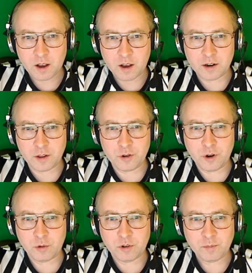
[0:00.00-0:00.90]
Another
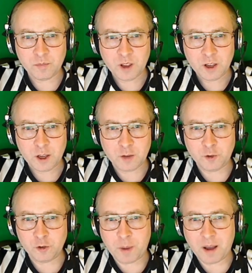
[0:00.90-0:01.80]
note, if
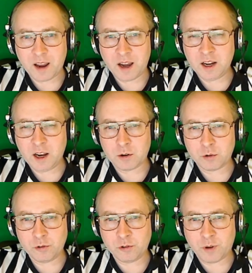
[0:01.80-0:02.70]
you spot any
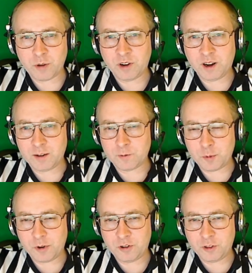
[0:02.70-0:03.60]
errors or outdated
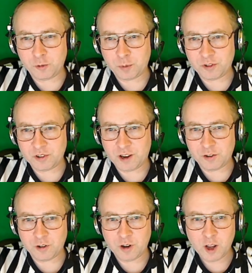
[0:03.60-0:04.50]
information in this
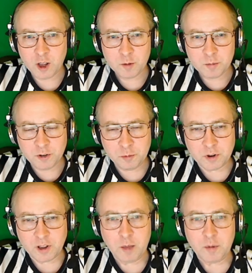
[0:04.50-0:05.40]
presentation, please put
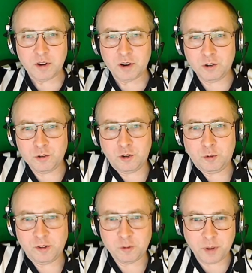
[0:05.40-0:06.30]
a comment on YouTube
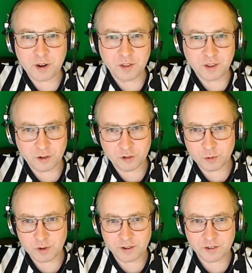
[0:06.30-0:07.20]
explaining the issue
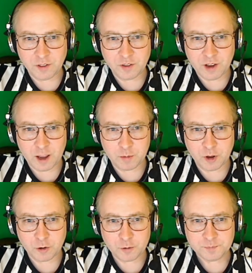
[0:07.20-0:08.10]
and listing the time
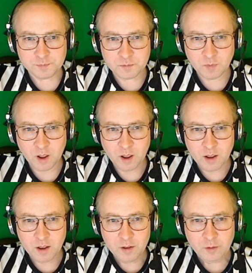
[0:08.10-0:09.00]
code.
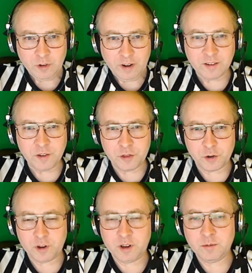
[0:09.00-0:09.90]
So Lesson
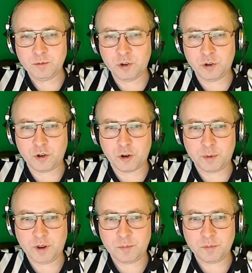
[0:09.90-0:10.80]
30, Junior
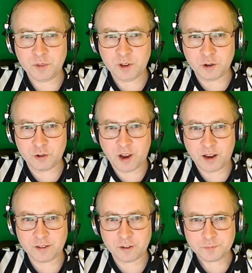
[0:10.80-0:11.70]
Derby, Gear
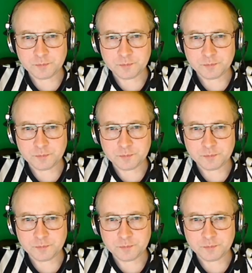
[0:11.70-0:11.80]
Checks.